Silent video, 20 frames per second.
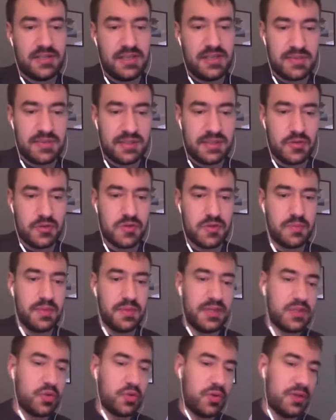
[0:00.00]
It seems like there's a
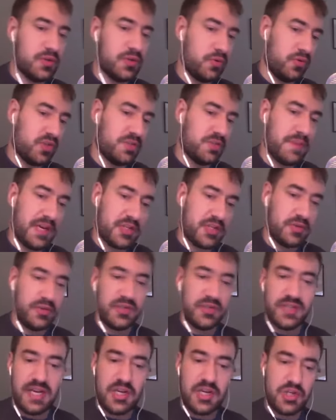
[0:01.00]
big trend towards
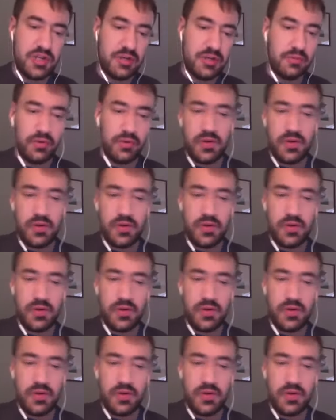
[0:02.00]
specialization